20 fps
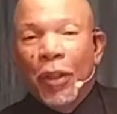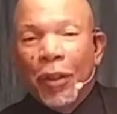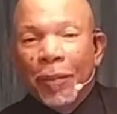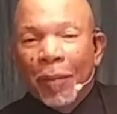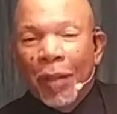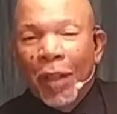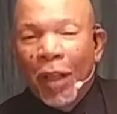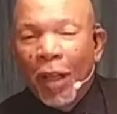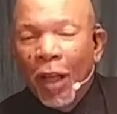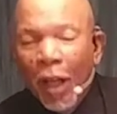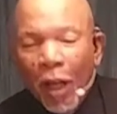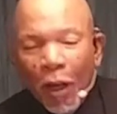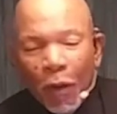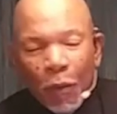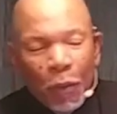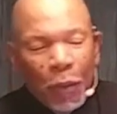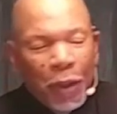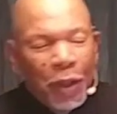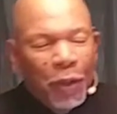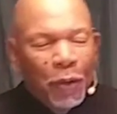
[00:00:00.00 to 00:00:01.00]
us,
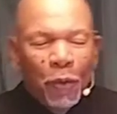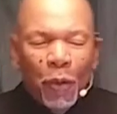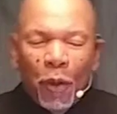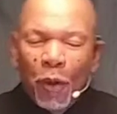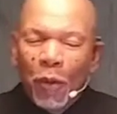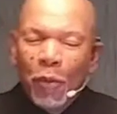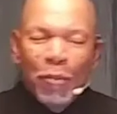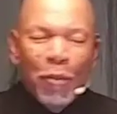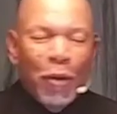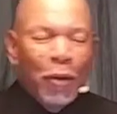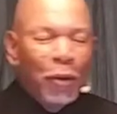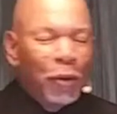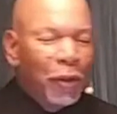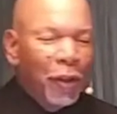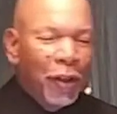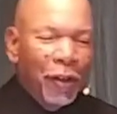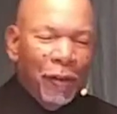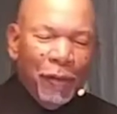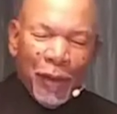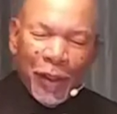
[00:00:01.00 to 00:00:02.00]
we want
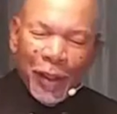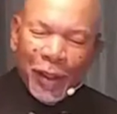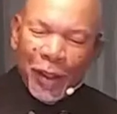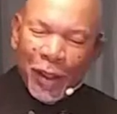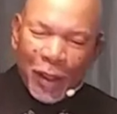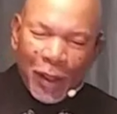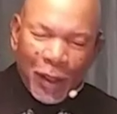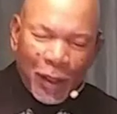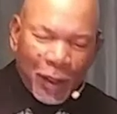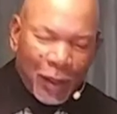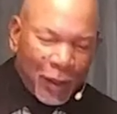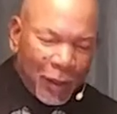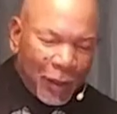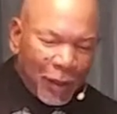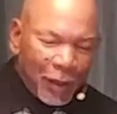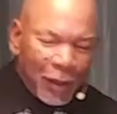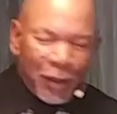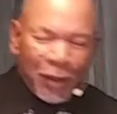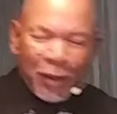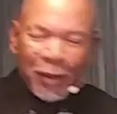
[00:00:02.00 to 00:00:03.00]
more of it.
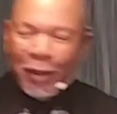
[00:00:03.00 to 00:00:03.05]
Oh,